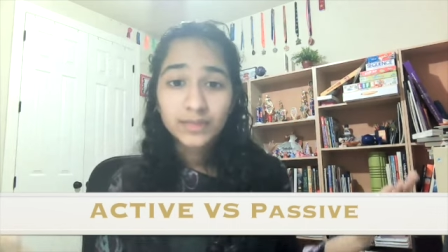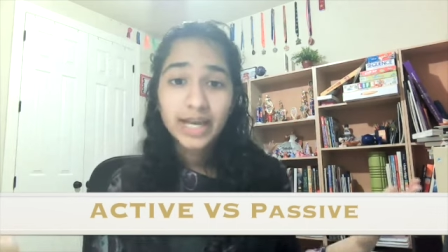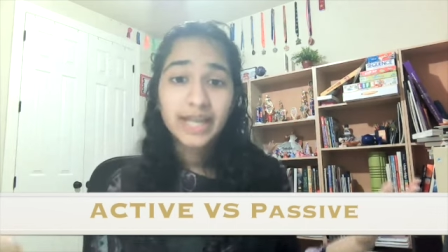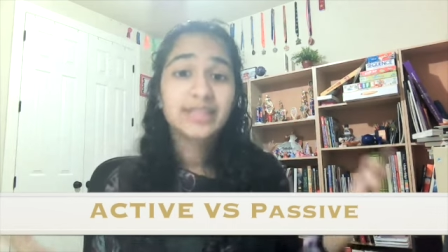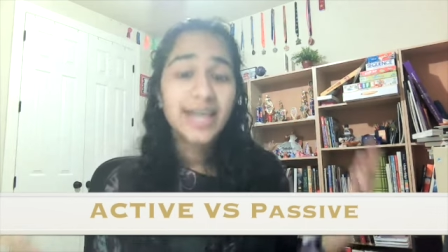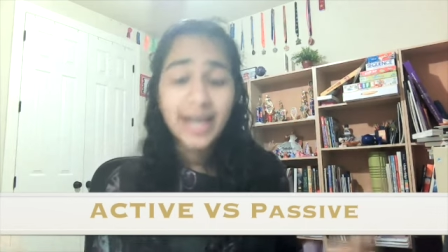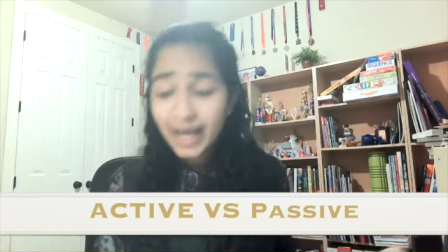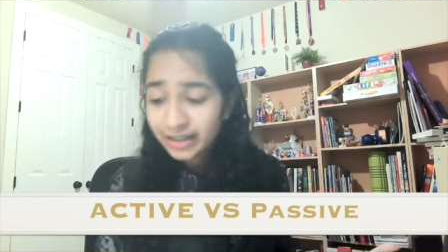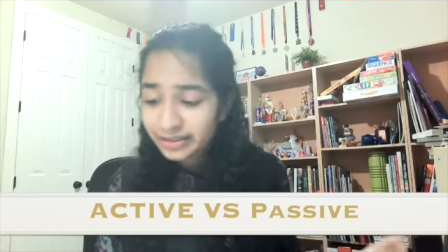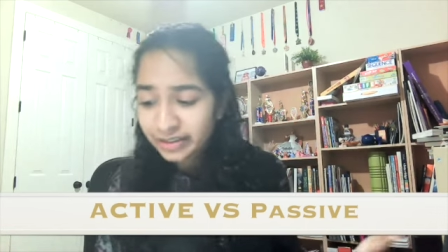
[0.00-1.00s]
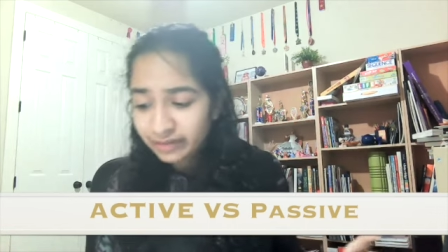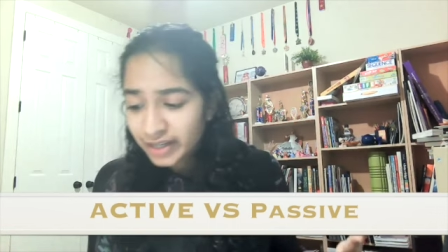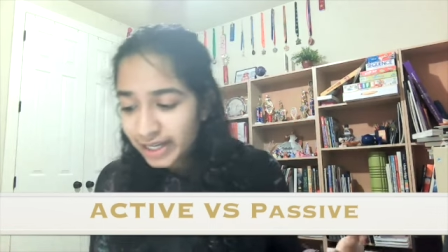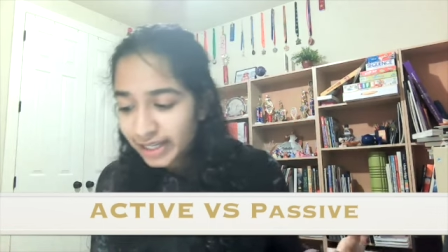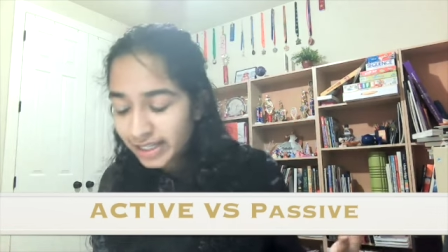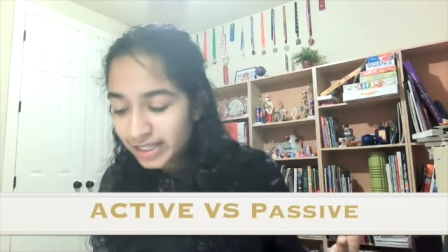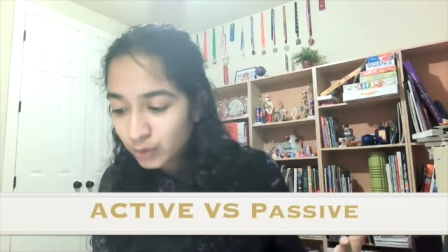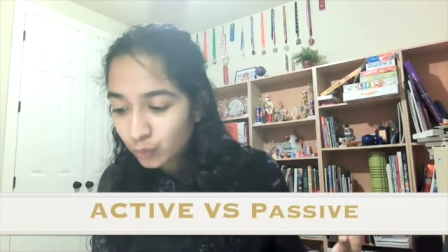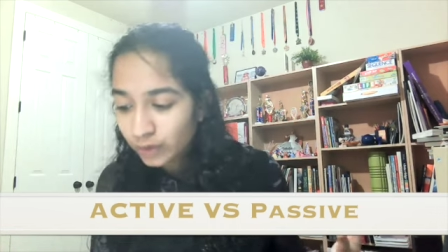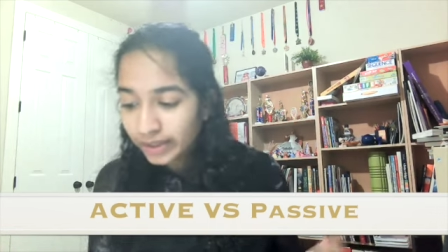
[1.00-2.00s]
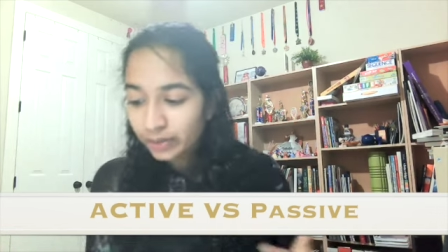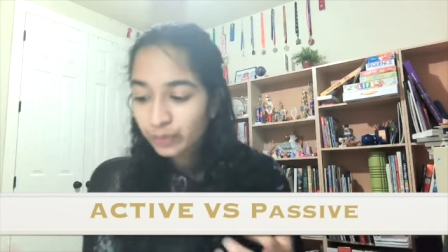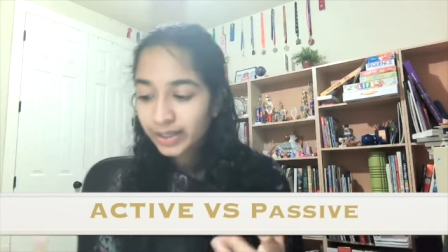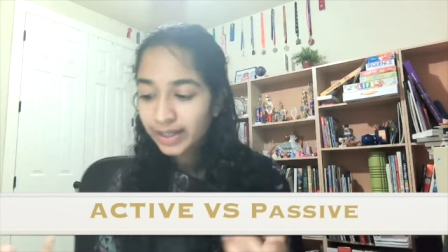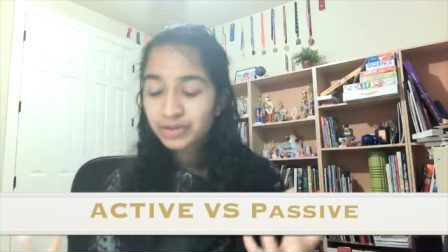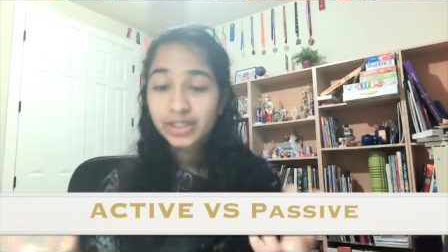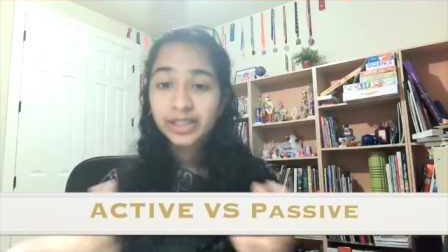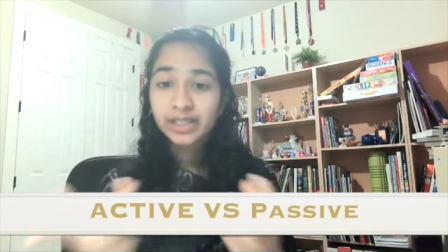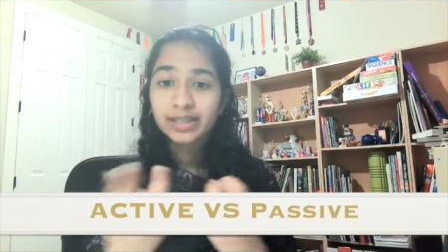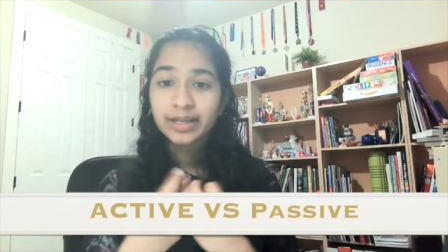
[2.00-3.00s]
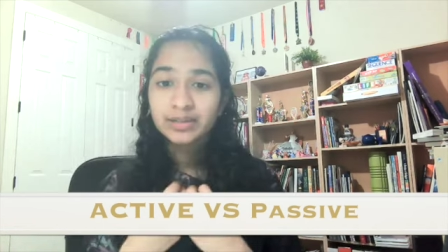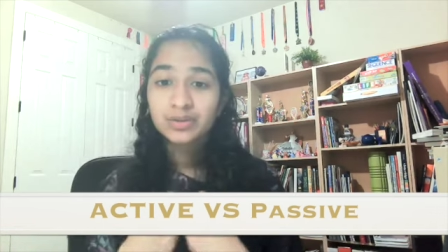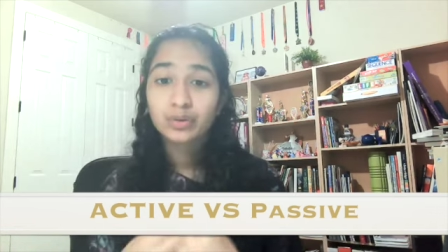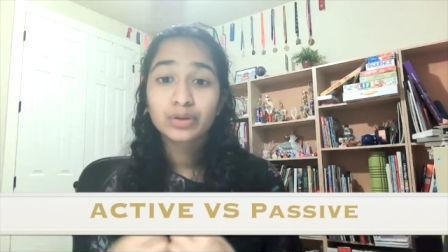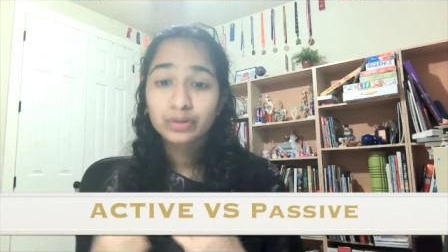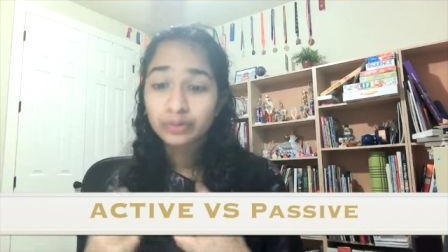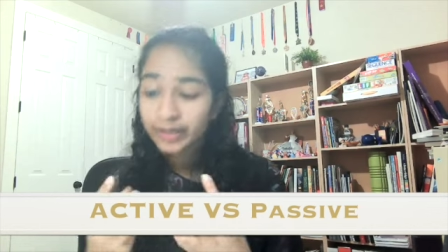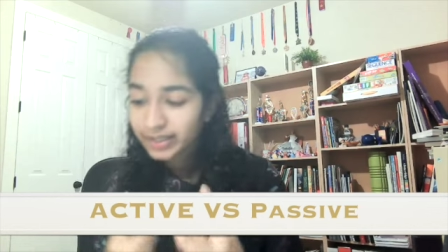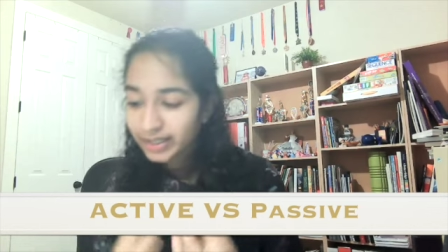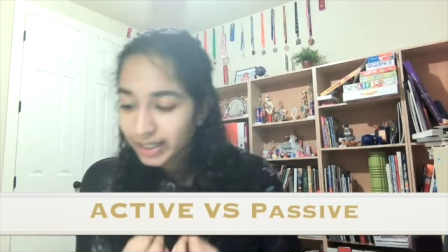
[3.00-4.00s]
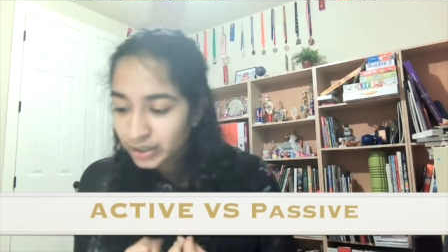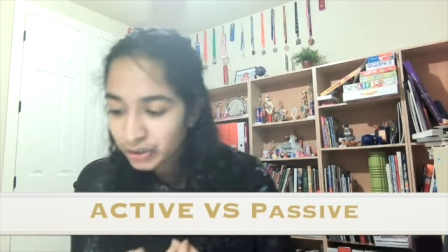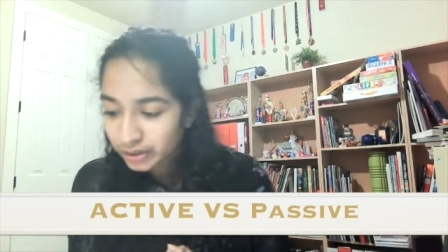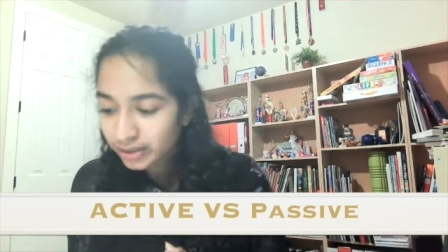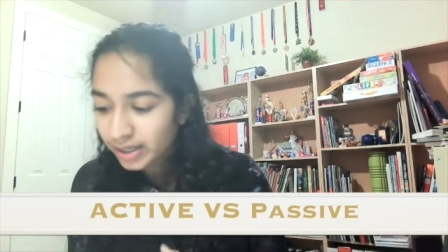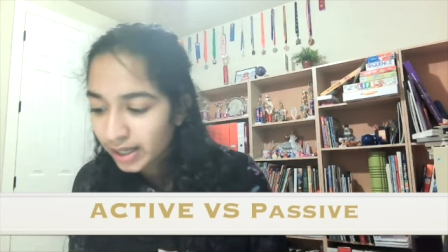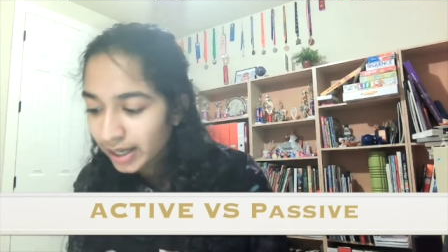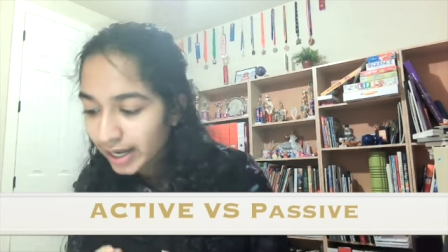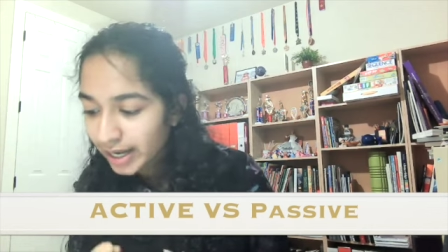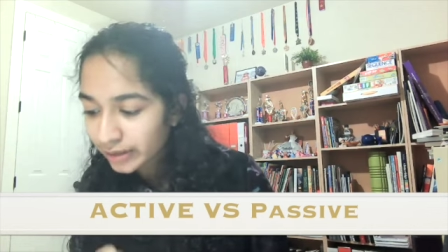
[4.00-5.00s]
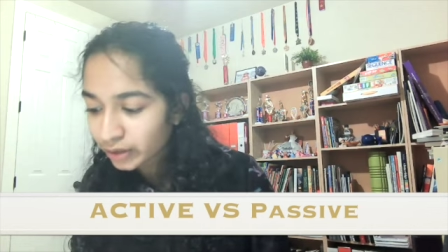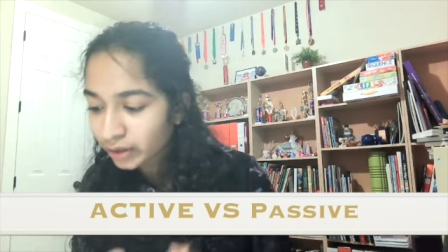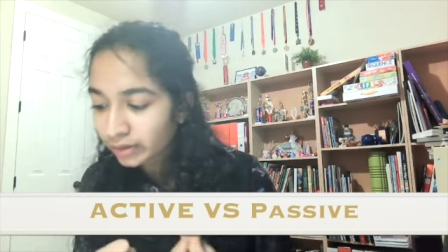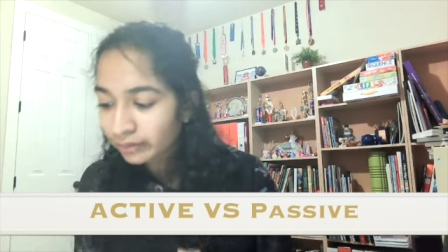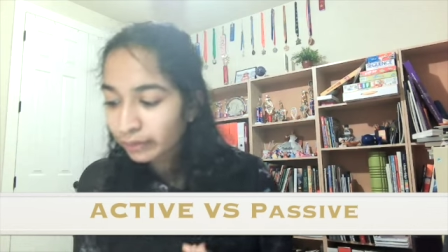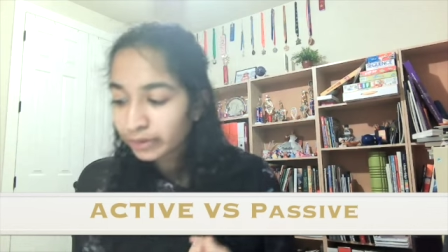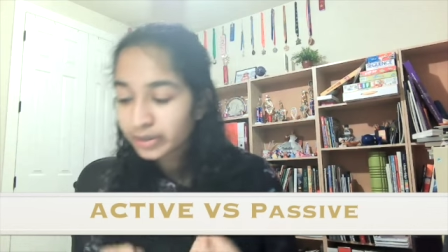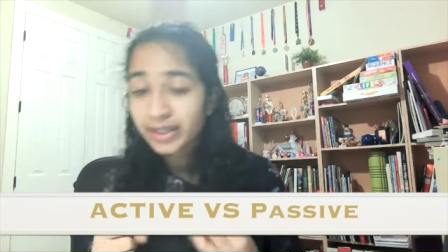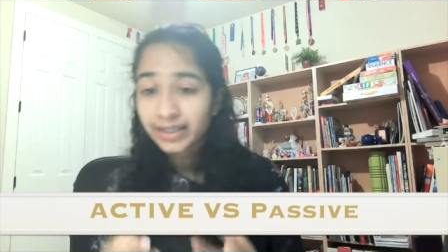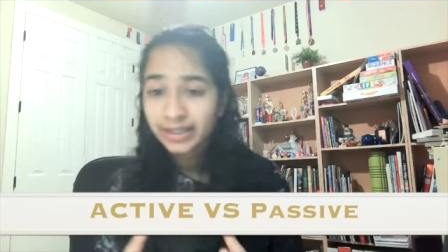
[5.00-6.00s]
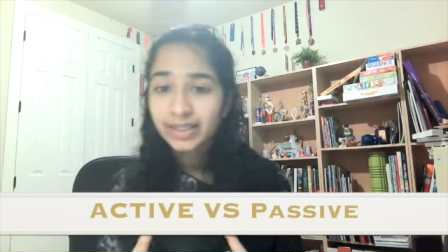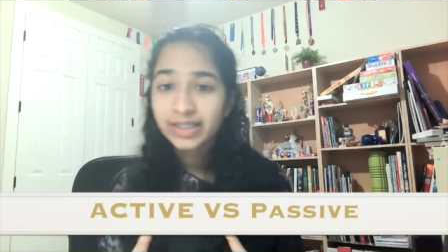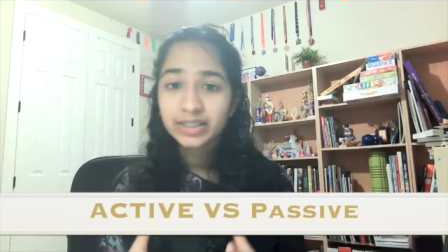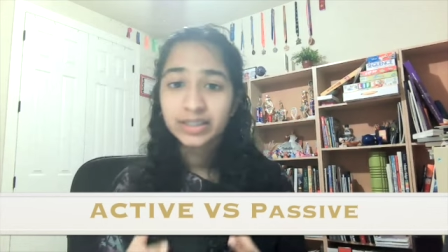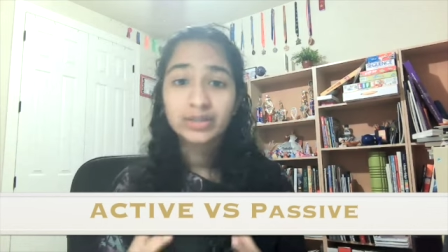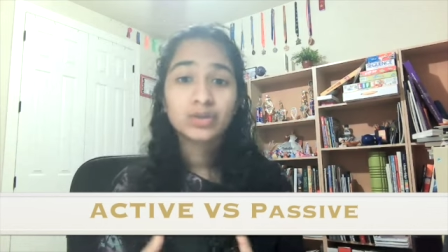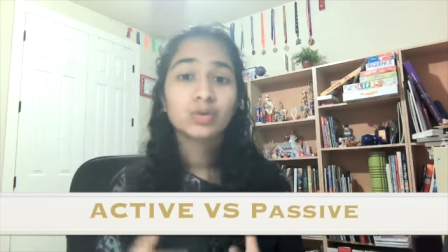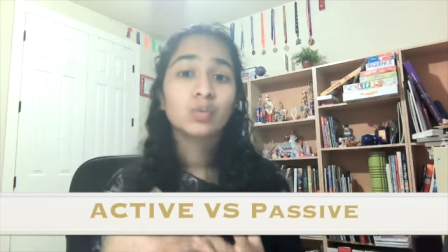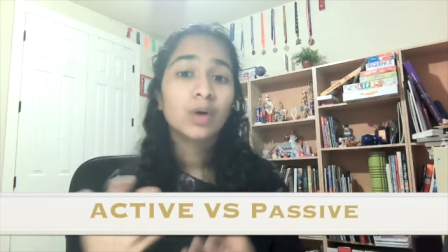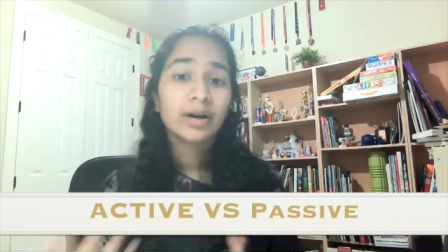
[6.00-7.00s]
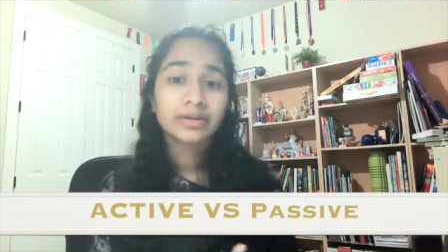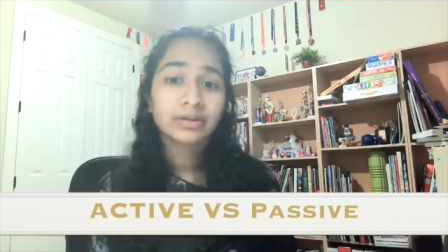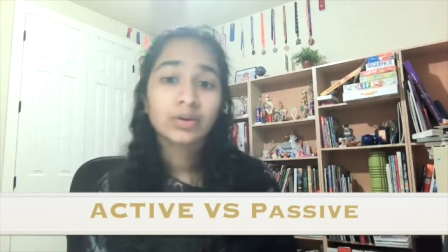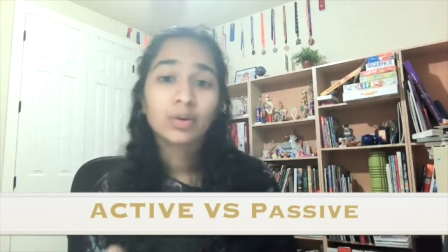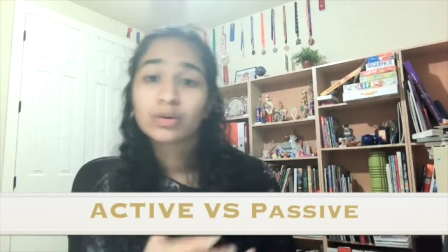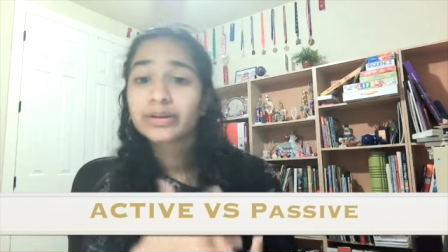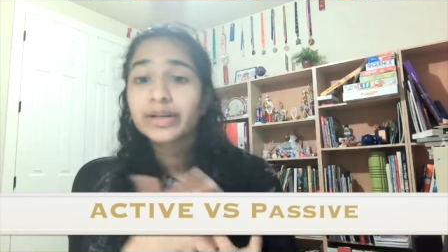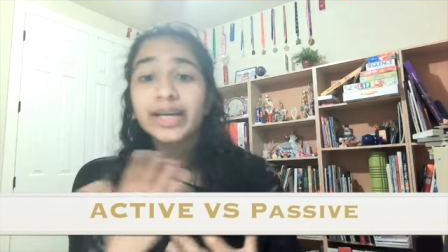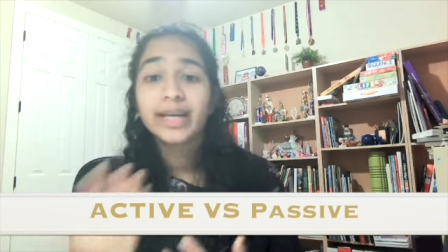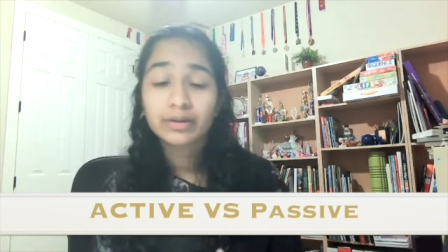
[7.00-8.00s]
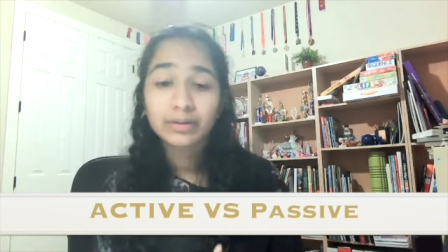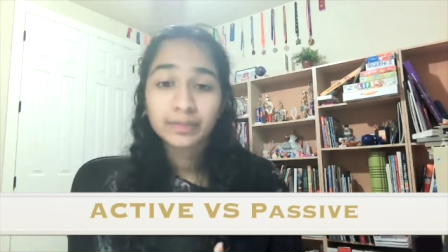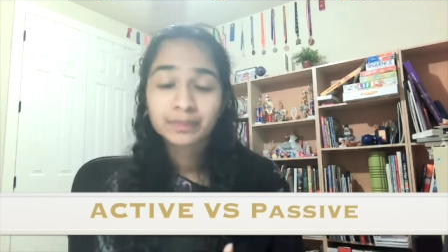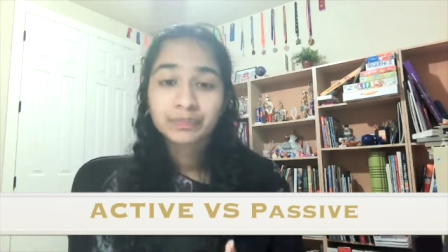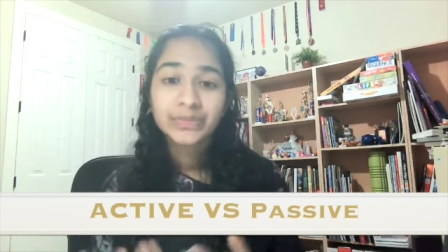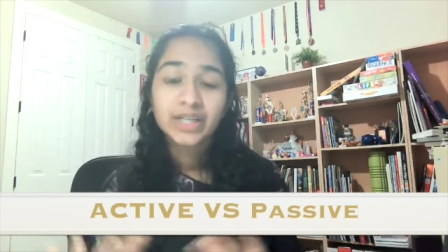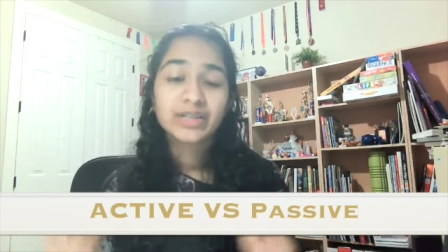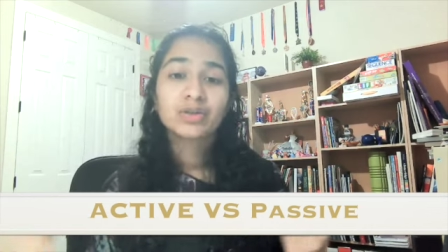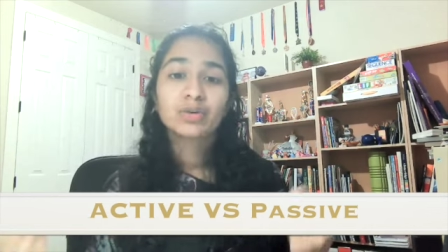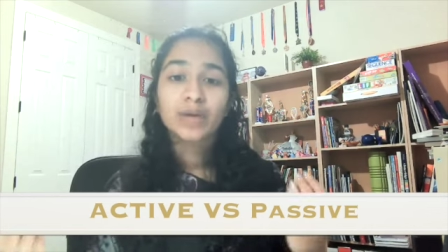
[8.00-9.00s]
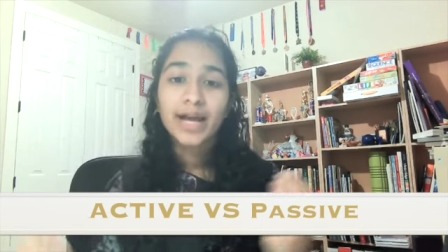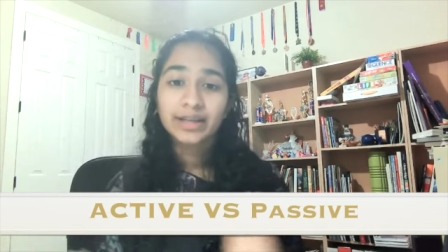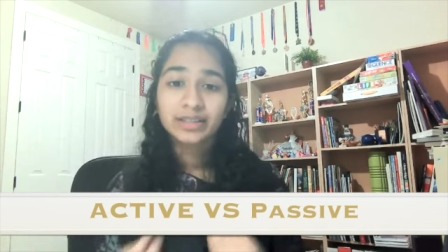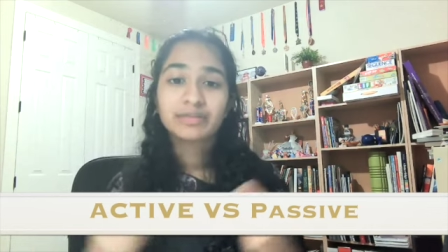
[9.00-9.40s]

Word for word: And then active is when we actually collect solar radiation and convert that heat into water or air. And so active